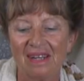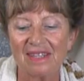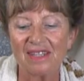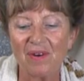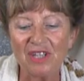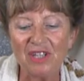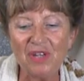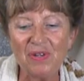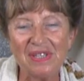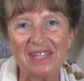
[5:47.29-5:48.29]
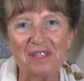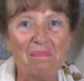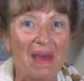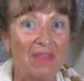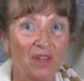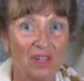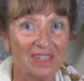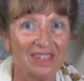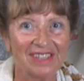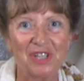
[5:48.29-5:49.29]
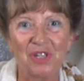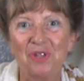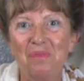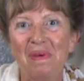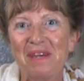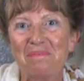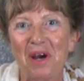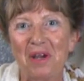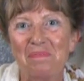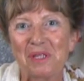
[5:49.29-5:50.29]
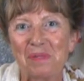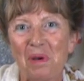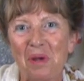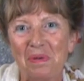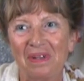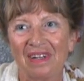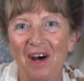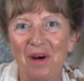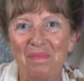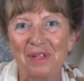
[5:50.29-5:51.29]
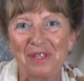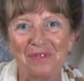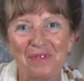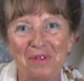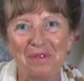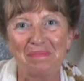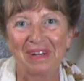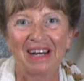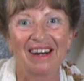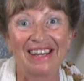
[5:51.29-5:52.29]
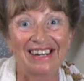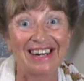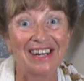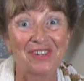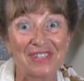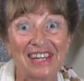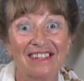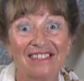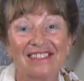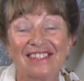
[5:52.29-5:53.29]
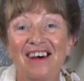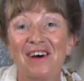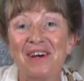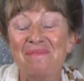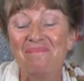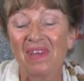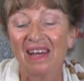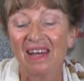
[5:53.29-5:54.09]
So I'd use this method to make my bespoke garments for my clientele at the time,